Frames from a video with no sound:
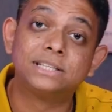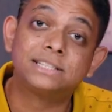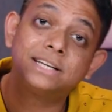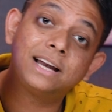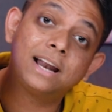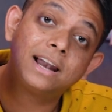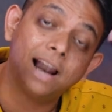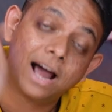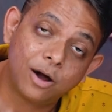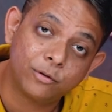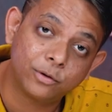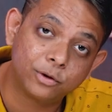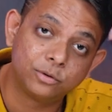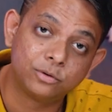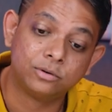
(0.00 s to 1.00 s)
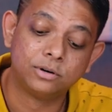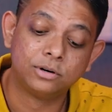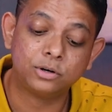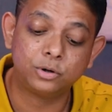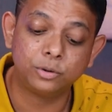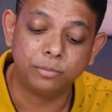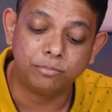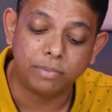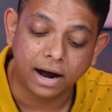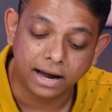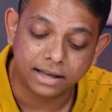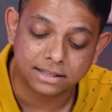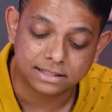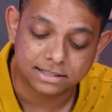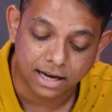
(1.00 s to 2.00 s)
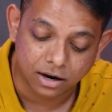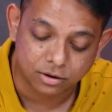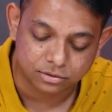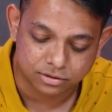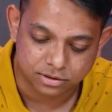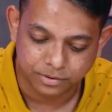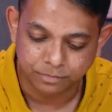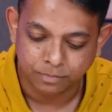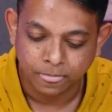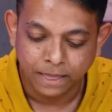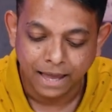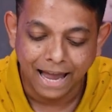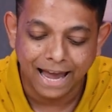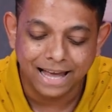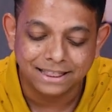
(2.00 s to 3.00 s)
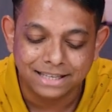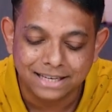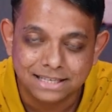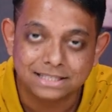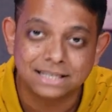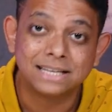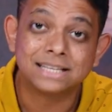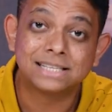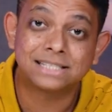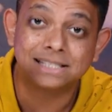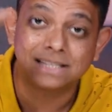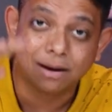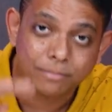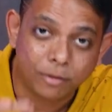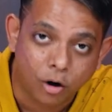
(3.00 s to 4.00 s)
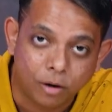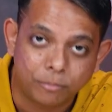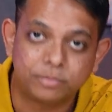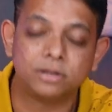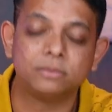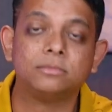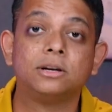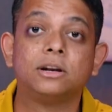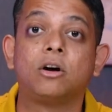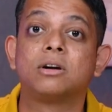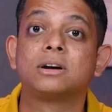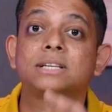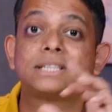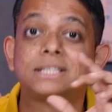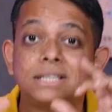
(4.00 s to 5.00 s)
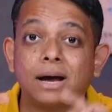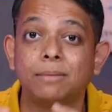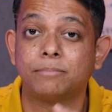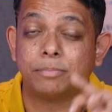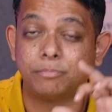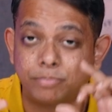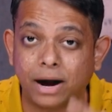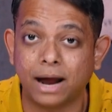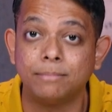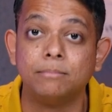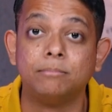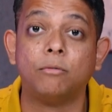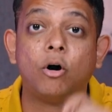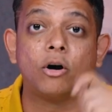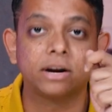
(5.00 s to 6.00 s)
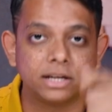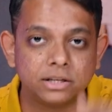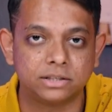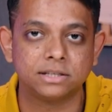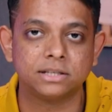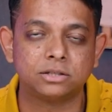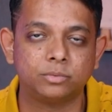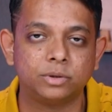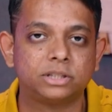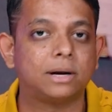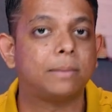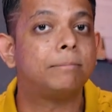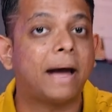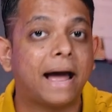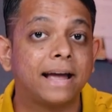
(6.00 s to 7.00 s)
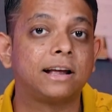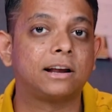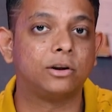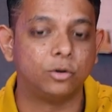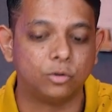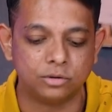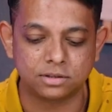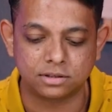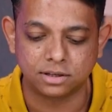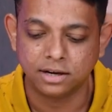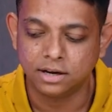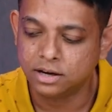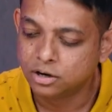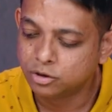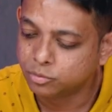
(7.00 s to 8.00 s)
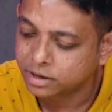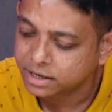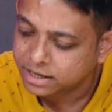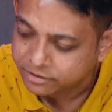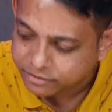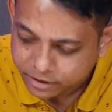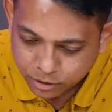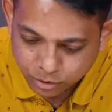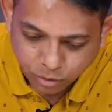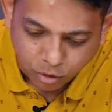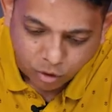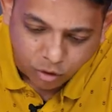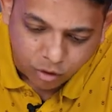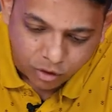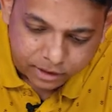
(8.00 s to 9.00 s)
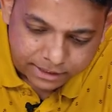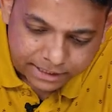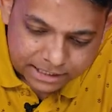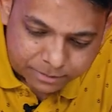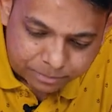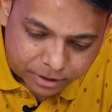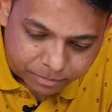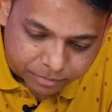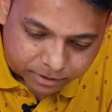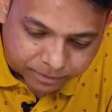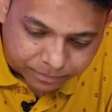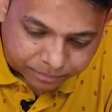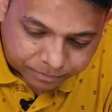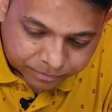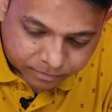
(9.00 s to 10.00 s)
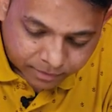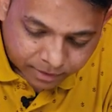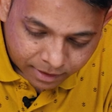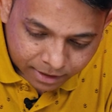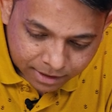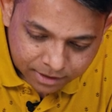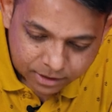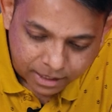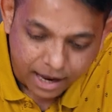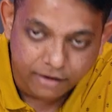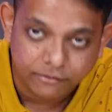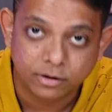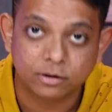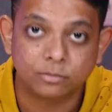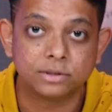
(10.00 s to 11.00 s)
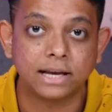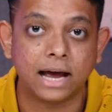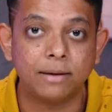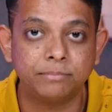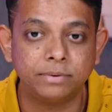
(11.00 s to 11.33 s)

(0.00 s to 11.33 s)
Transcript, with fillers: we'll still allow you to buy this house. And these suboptimal or subprime mortgages, which are bank loans, were given to all these people. Everyone was